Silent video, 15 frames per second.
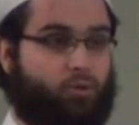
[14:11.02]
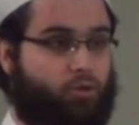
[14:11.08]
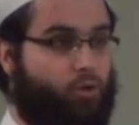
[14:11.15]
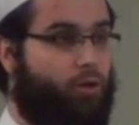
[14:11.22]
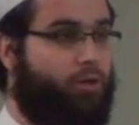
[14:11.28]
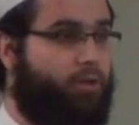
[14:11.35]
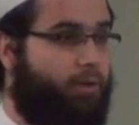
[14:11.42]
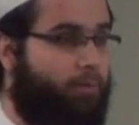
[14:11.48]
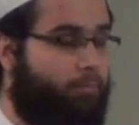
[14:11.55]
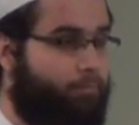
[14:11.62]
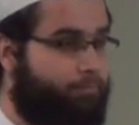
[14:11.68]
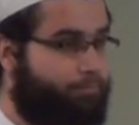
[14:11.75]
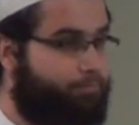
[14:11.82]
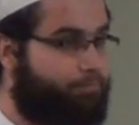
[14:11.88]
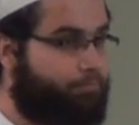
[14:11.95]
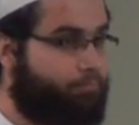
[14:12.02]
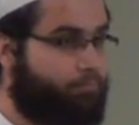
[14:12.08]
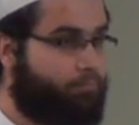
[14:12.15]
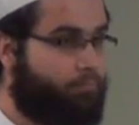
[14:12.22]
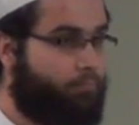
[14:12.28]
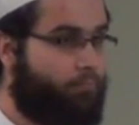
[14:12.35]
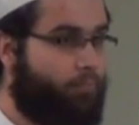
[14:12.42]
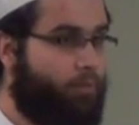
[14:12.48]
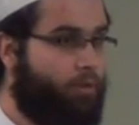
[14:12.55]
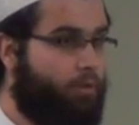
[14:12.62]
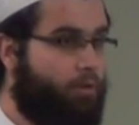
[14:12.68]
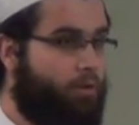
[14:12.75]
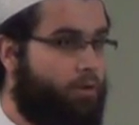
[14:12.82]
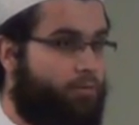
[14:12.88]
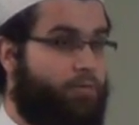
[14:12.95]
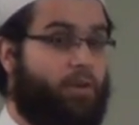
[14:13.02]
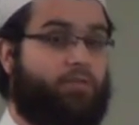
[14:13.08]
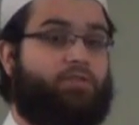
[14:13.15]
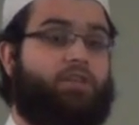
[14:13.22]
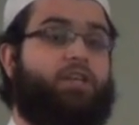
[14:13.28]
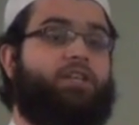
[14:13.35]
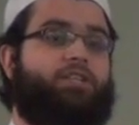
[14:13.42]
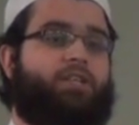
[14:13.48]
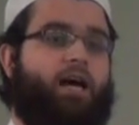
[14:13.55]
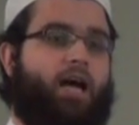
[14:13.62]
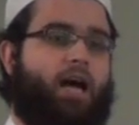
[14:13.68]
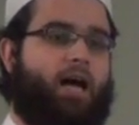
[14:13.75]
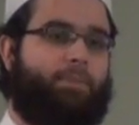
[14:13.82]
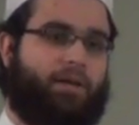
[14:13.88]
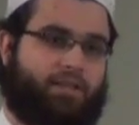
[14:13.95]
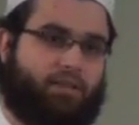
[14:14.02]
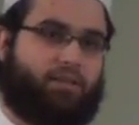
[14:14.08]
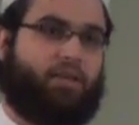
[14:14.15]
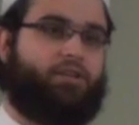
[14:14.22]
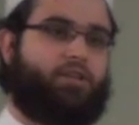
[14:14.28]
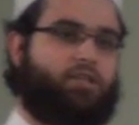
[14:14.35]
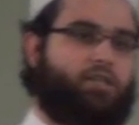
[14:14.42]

to Jordan 15 Sahaba to teach